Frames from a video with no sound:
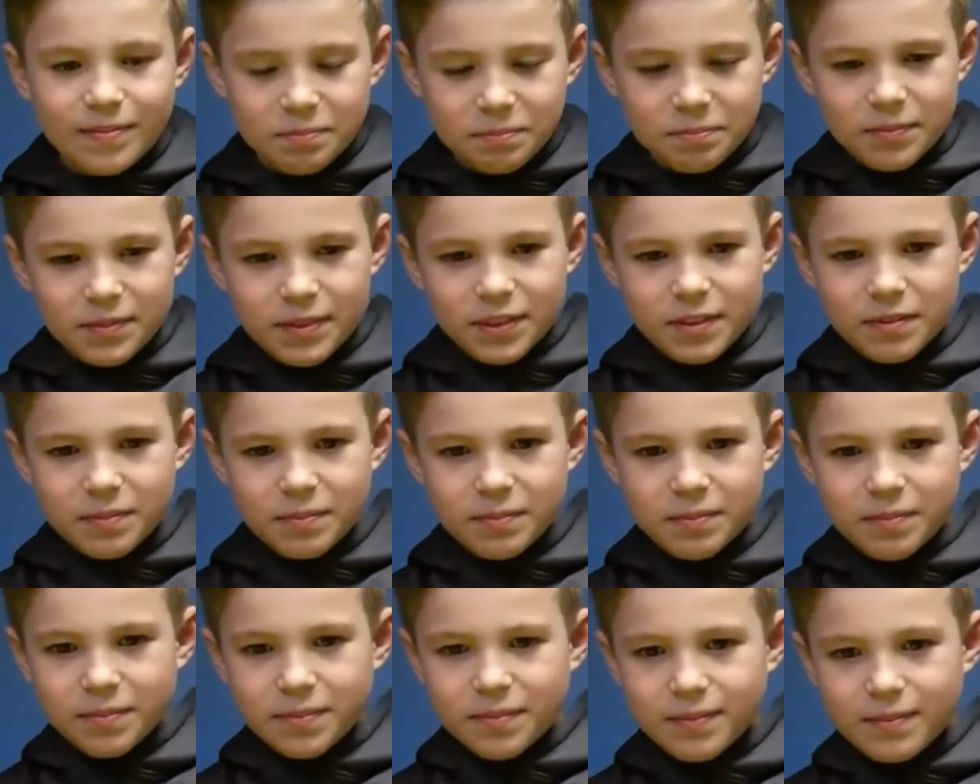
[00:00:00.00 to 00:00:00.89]

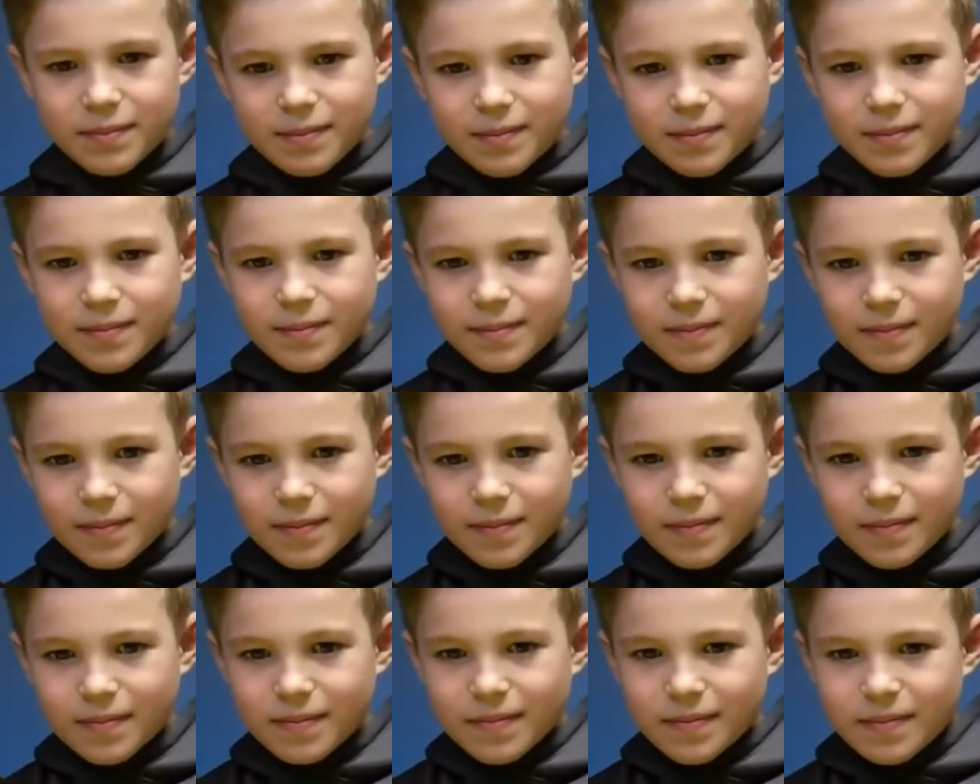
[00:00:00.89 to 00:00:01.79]

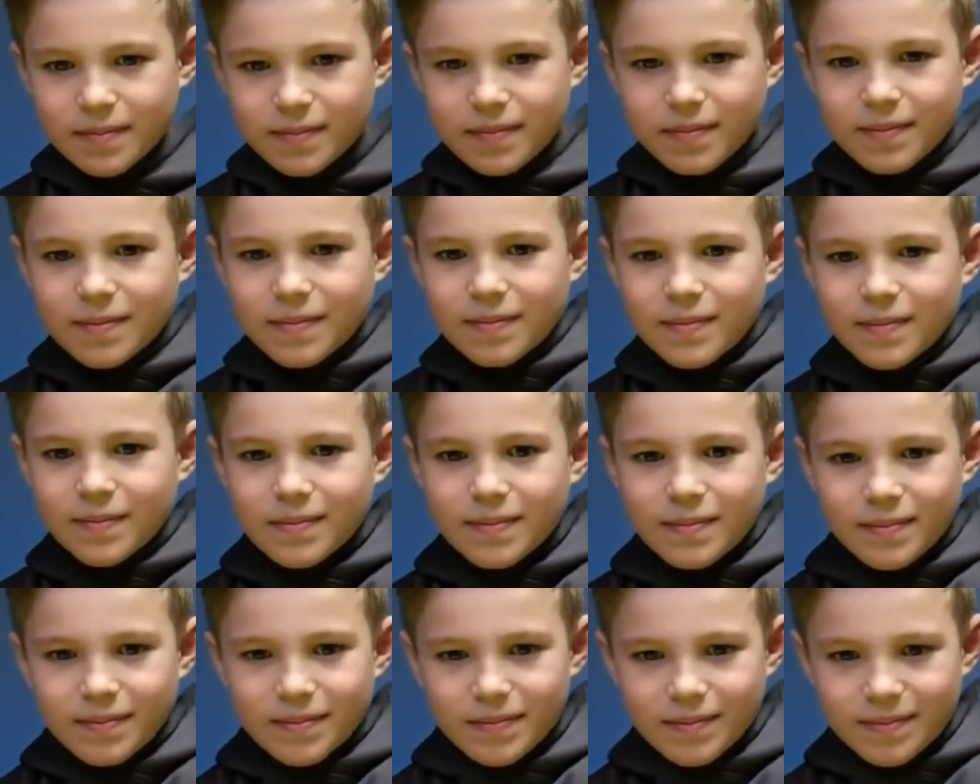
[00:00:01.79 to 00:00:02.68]

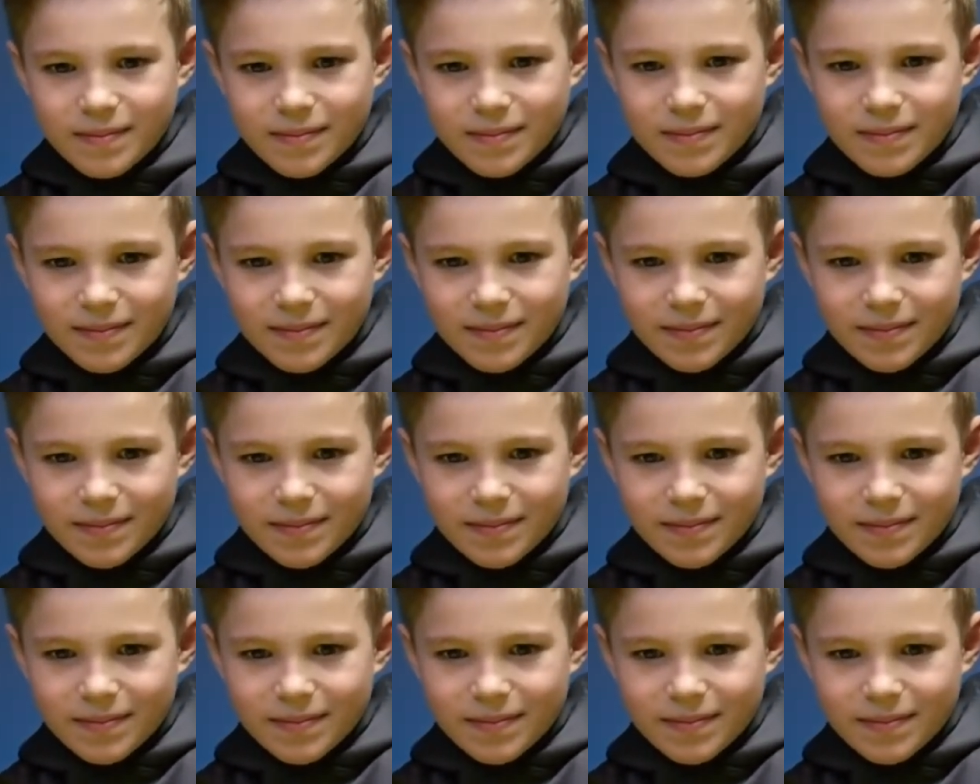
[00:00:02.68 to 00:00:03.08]
The person shown says nothing.